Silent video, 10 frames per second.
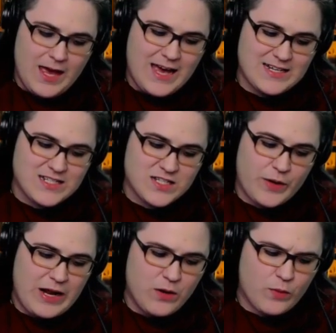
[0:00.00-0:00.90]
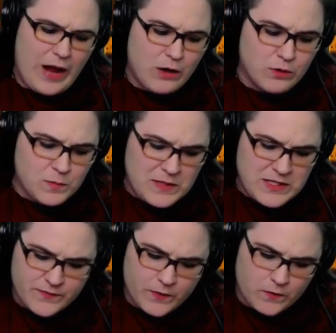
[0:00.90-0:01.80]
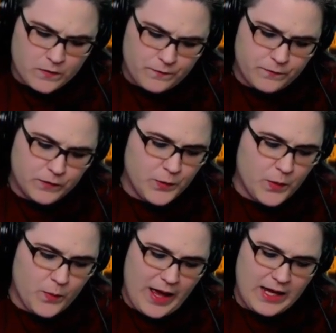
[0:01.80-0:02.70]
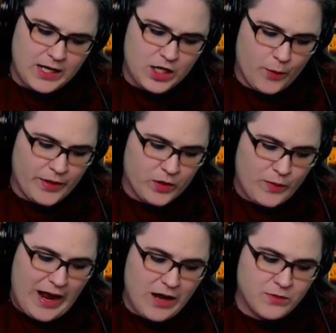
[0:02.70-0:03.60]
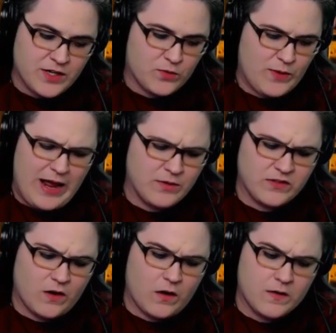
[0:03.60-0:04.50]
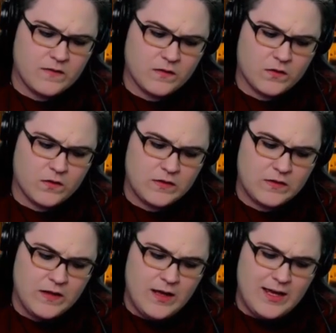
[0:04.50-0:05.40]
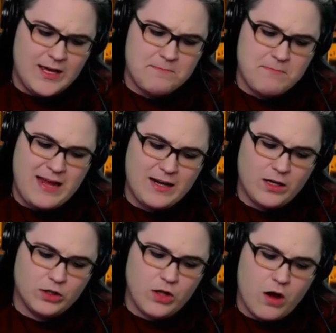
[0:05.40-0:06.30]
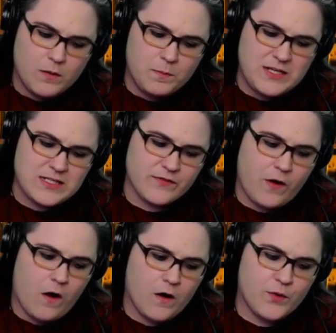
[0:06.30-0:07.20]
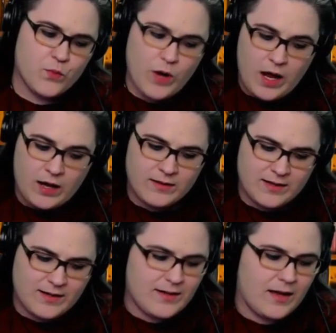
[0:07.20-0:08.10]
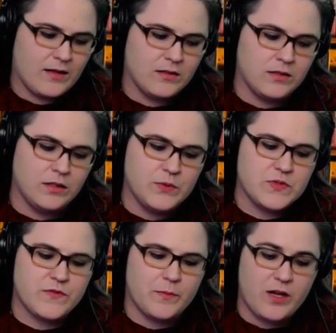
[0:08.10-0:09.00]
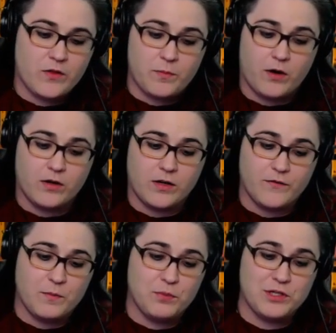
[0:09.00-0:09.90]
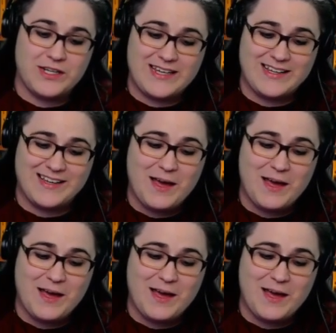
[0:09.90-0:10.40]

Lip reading: And as the great round piece of earth flew away, going around and around as hard as it could, it met a long piece of hard rock that had gotten loose from another part of the puddingy